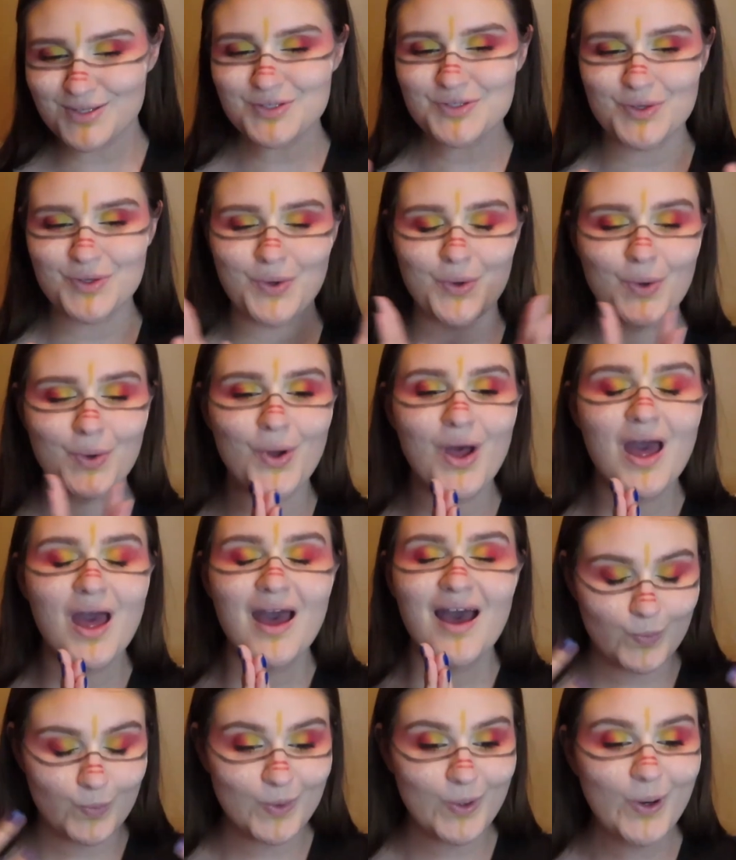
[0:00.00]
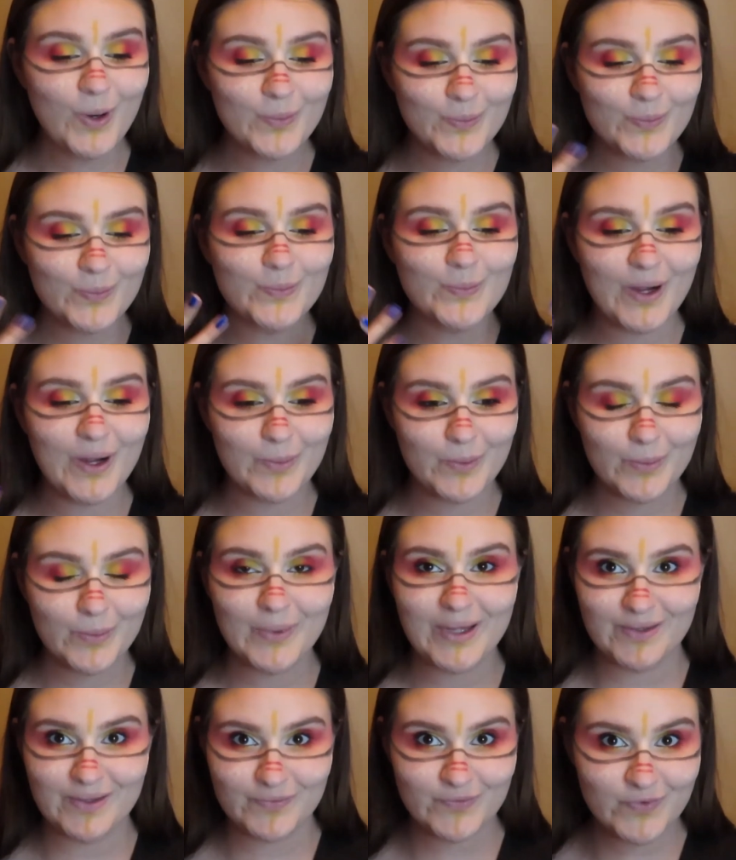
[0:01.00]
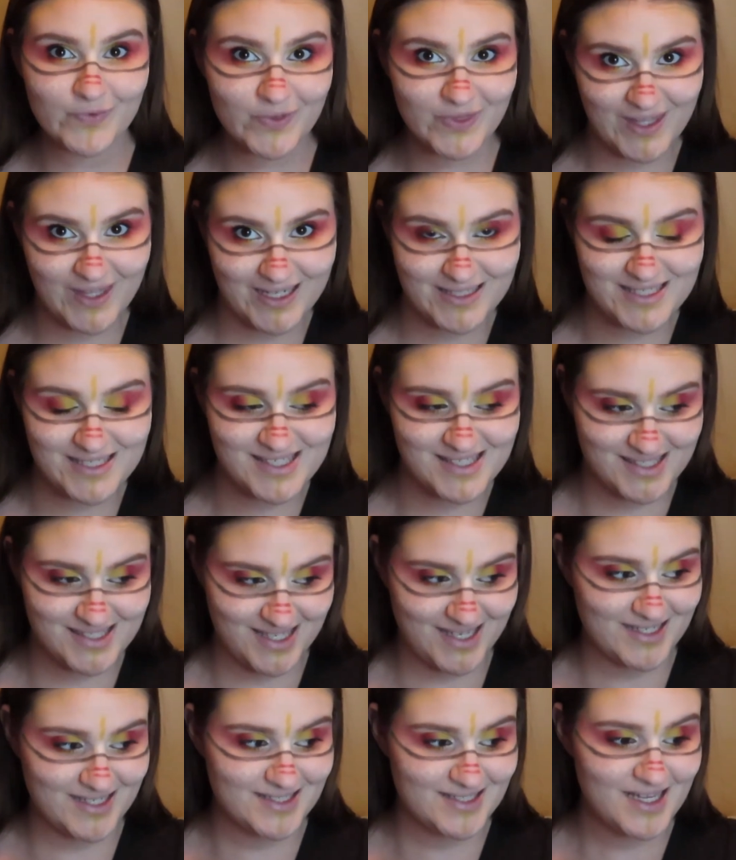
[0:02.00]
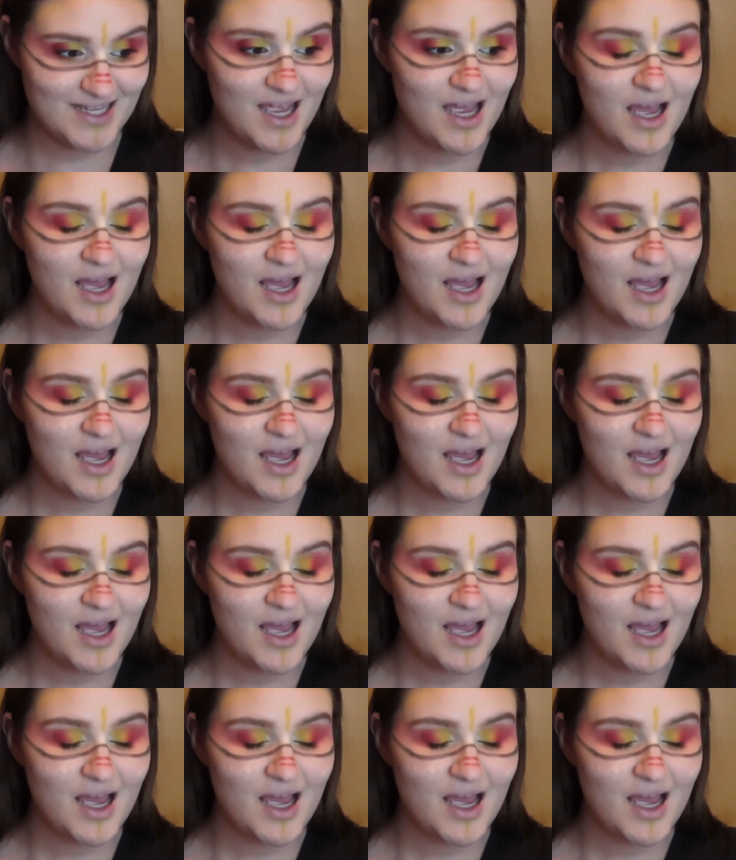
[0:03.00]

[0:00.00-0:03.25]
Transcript: So while we're waiting for that to set,